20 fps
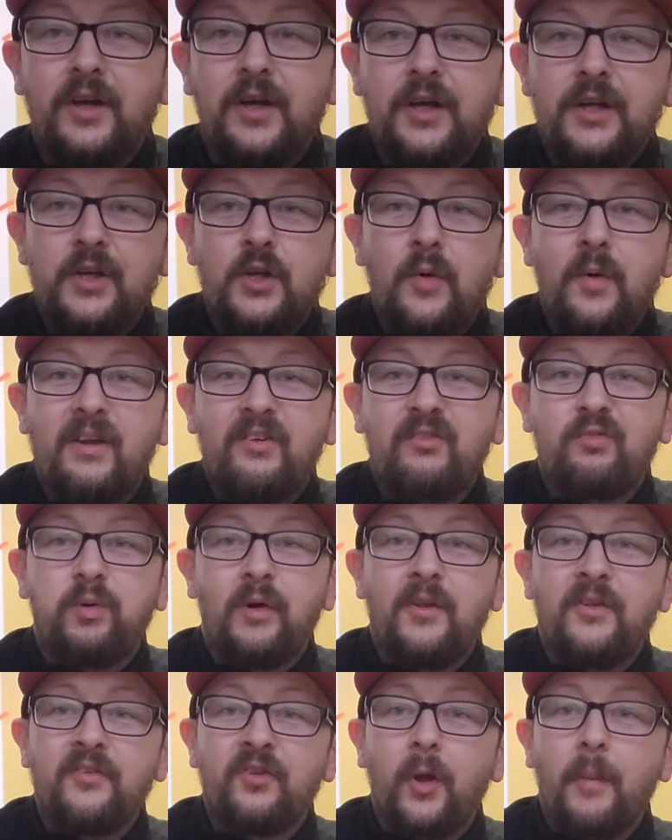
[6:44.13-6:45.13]
US
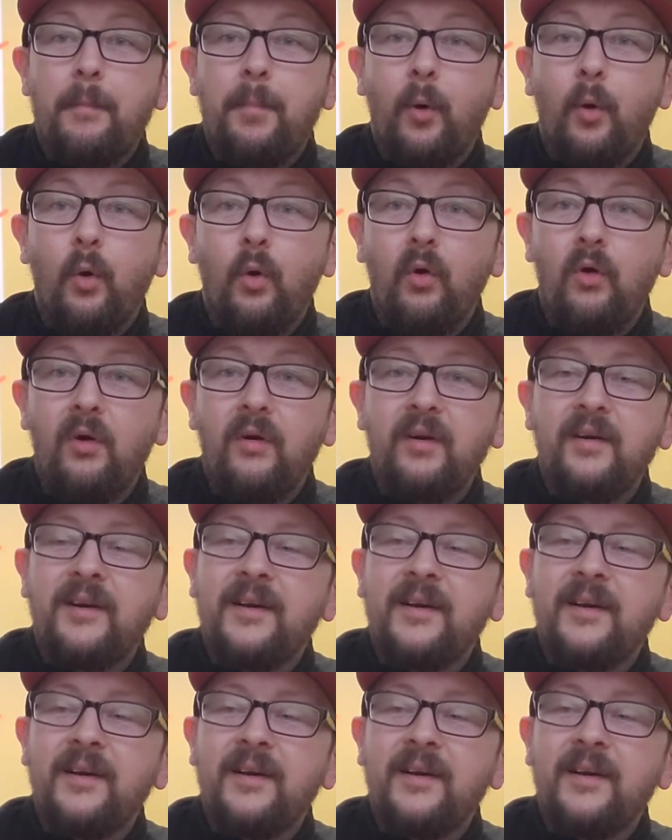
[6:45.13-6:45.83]
ones I bought,